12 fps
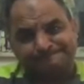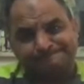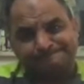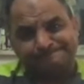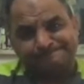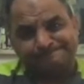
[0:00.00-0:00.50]

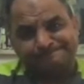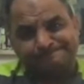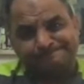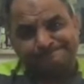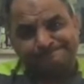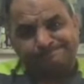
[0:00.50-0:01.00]

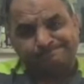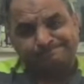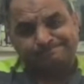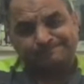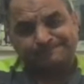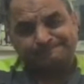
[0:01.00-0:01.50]

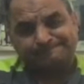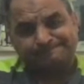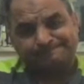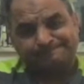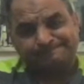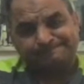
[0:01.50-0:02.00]

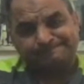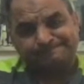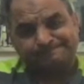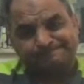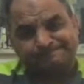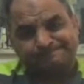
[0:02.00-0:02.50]

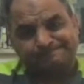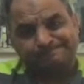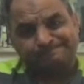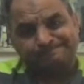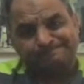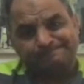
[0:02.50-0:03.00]

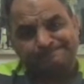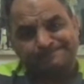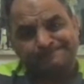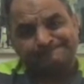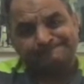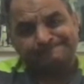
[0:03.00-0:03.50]

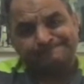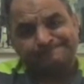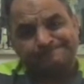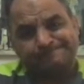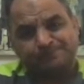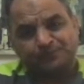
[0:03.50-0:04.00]

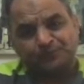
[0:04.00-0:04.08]
(not speaking)